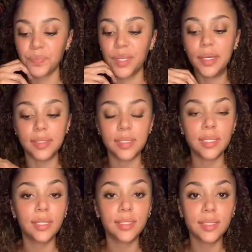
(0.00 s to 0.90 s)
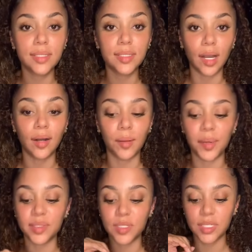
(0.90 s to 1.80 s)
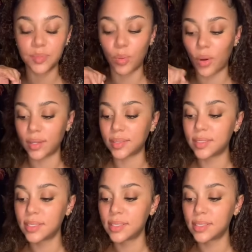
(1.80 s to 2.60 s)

Conceited, stuck up, and spoiled.